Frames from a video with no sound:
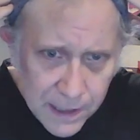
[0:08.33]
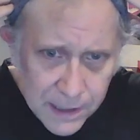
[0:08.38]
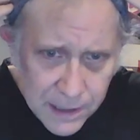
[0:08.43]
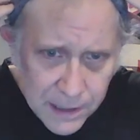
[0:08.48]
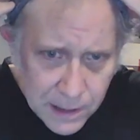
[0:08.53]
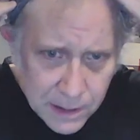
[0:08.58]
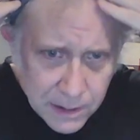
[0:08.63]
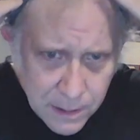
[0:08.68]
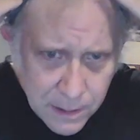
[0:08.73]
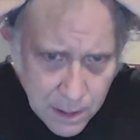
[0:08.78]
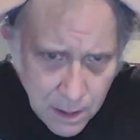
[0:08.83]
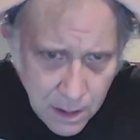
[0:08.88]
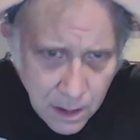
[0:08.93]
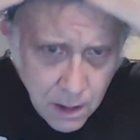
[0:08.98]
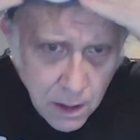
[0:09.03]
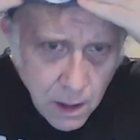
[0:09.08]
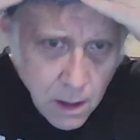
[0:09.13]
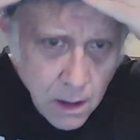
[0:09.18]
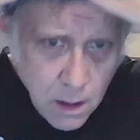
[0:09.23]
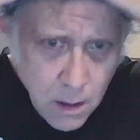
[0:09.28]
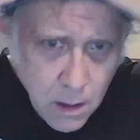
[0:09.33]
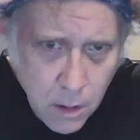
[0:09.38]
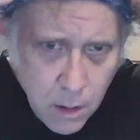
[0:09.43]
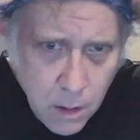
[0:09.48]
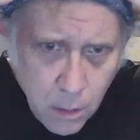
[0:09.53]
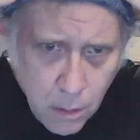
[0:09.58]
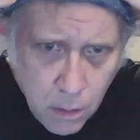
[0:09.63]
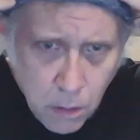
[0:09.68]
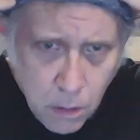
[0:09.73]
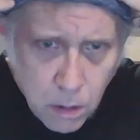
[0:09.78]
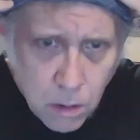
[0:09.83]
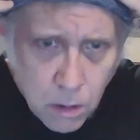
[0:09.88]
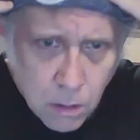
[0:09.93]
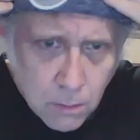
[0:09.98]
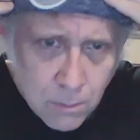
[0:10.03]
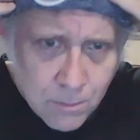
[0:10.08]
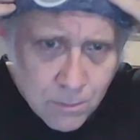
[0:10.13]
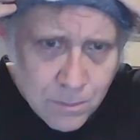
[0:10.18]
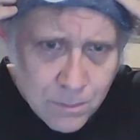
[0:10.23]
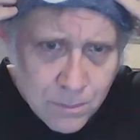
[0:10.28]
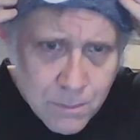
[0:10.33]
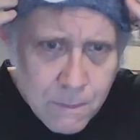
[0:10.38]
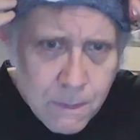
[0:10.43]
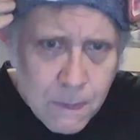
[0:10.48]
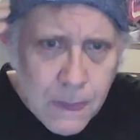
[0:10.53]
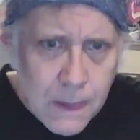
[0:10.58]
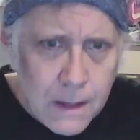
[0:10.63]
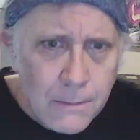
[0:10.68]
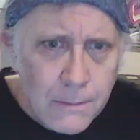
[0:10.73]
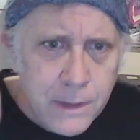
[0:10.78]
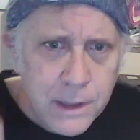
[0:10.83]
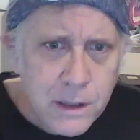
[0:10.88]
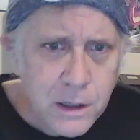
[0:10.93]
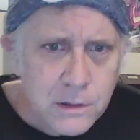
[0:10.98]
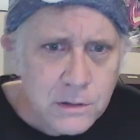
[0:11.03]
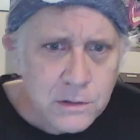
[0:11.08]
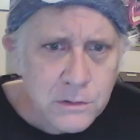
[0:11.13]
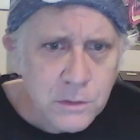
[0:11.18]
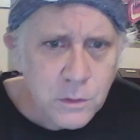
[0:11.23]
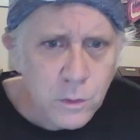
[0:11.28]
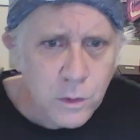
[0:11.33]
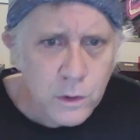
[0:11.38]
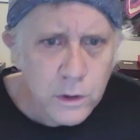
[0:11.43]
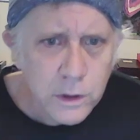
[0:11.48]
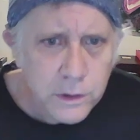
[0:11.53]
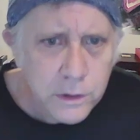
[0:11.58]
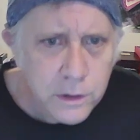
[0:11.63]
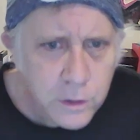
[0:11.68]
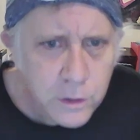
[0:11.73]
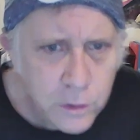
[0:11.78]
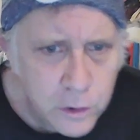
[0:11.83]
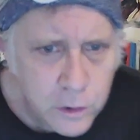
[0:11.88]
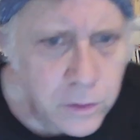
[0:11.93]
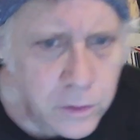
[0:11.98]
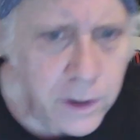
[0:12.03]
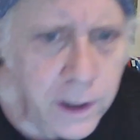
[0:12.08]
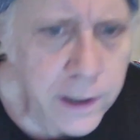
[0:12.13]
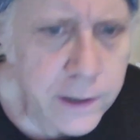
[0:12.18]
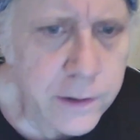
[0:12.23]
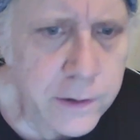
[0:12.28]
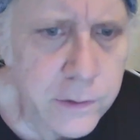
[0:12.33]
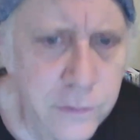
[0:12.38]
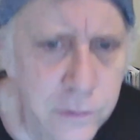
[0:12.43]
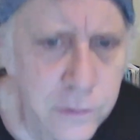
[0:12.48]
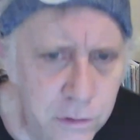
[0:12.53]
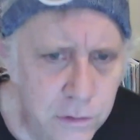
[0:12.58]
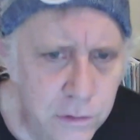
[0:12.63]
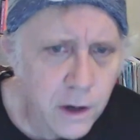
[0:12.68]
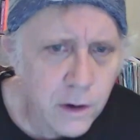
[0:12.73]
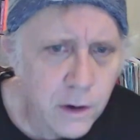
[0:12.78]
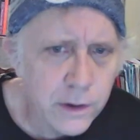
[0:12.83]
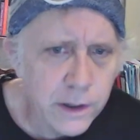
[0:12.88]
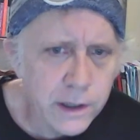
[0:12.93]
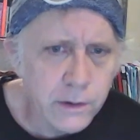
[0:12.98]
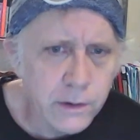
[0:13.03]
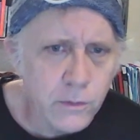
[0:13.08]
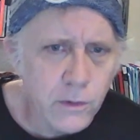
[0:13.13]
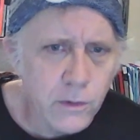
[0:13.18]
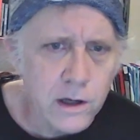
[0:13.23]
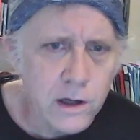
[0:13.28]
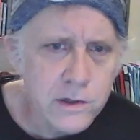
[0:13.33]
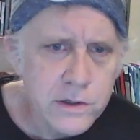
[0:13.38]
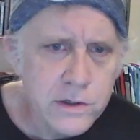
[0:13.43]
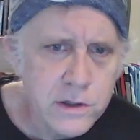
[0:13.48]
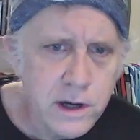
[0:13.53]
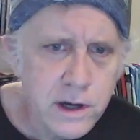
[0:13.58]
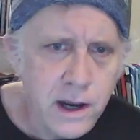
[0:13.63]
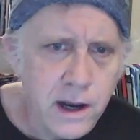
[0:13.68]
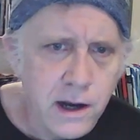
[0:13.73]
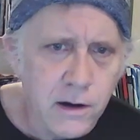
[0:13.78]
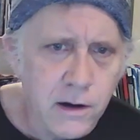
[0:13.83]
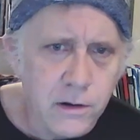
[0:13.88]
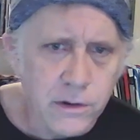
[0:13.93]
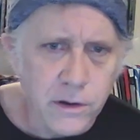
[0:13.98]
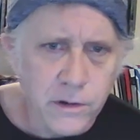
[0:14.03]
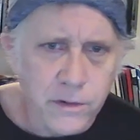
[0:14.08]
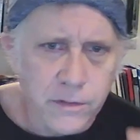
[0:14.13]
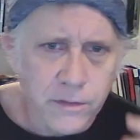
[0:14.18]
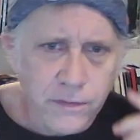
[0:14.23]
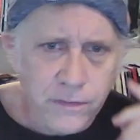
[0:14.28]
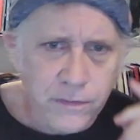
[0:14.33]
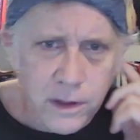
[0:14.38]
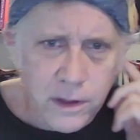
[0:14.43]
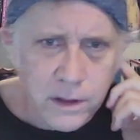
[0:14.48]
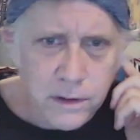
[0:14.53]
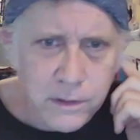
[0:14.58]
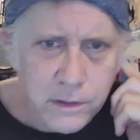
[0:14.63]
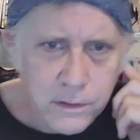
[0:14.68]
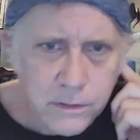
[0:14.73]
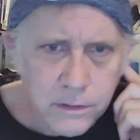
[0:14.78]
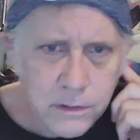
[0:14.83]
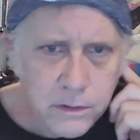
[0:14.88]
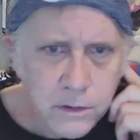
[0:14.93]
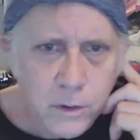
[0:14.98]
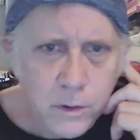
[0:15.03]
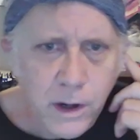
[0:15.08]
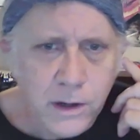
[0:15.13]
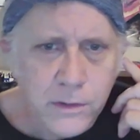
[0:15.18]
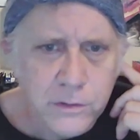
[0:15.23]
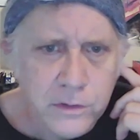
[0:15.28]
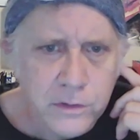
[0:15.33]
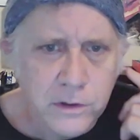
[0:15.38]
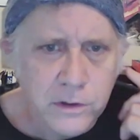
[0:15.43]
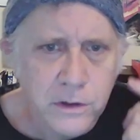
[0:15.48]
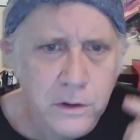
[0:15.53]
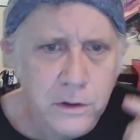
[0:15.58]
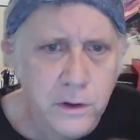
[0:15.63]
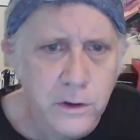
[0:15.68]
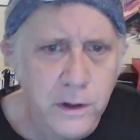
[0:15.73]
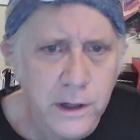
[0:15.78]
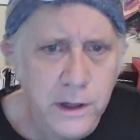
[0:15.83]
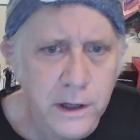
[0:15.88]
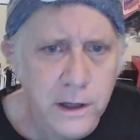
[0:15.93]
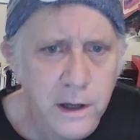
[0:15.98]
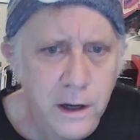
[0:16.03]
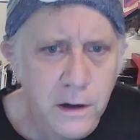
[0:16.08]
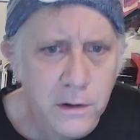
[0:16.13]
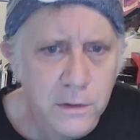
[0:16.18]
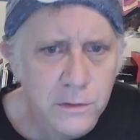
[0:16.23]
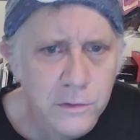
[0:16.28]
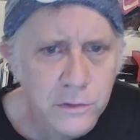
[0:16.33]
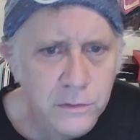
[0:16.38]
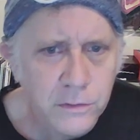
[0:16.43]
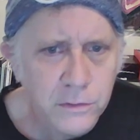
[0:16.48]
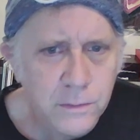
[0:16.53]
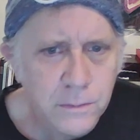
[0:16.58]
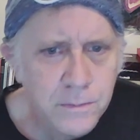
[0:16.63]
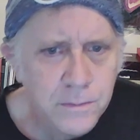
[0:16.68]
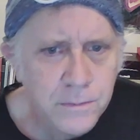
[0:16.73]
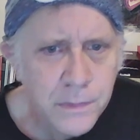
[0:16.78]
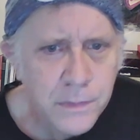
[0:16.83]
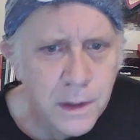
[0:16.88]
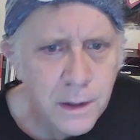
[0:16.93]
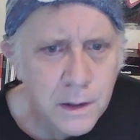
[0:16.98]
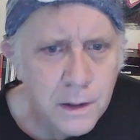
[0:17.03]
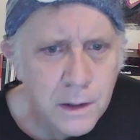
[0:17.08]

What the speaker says: media because of the war in the Ukraine is throwing Russia out of the UN Security Council.